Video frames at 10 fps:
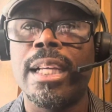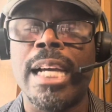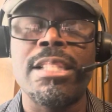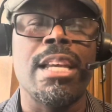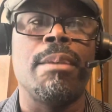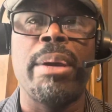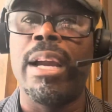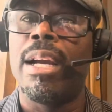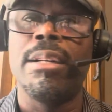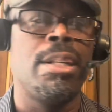I said a
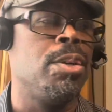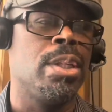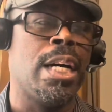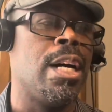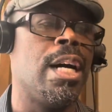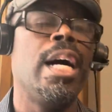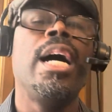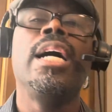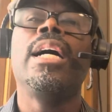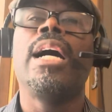bear. No.
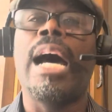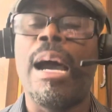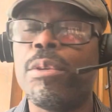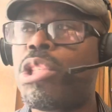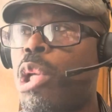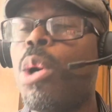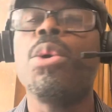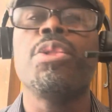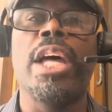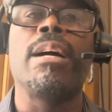I was
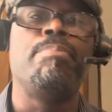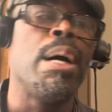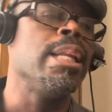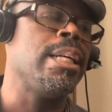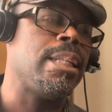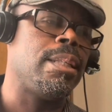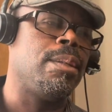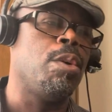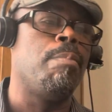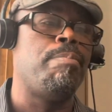told that a bullet
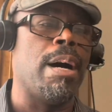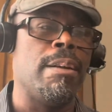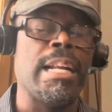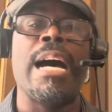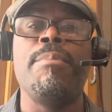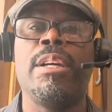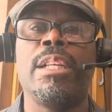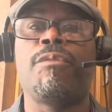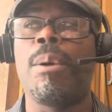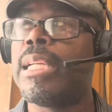from
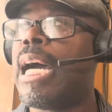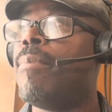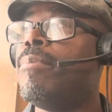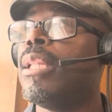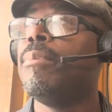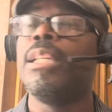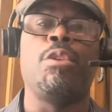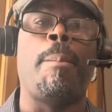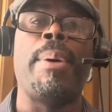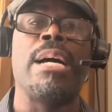a 9mm
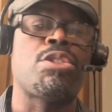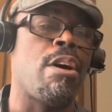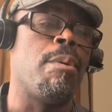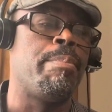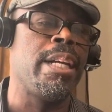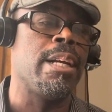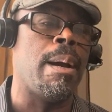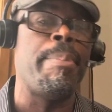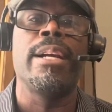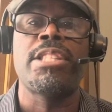will bounce off a
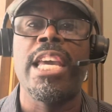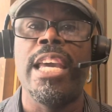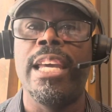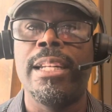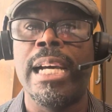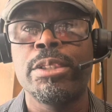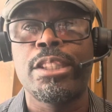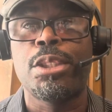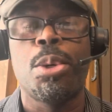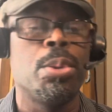bear's head. I was
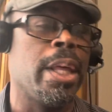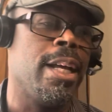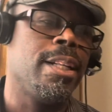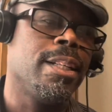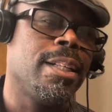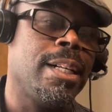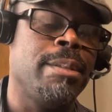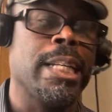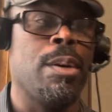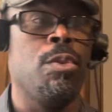told that. I
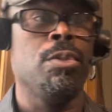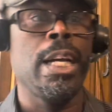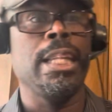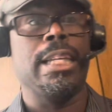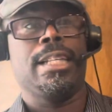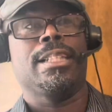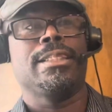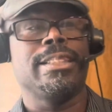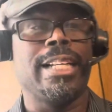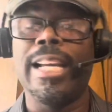was like, really?
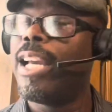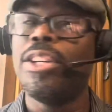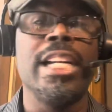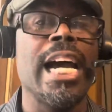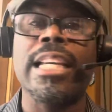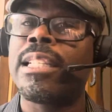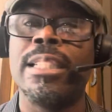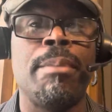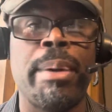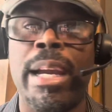Like, yeah, you're not
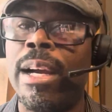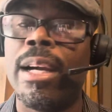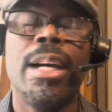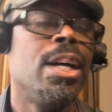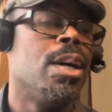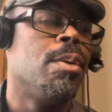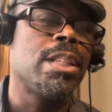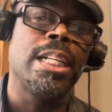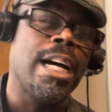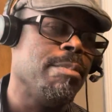killing a bear with
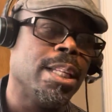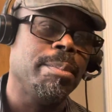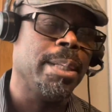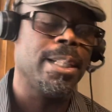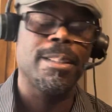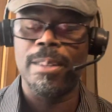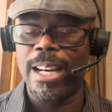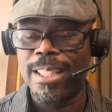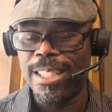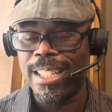a
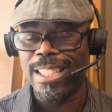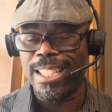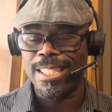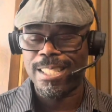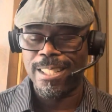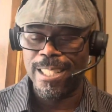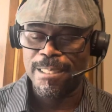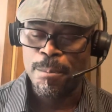9mm. Nonetheless, all right.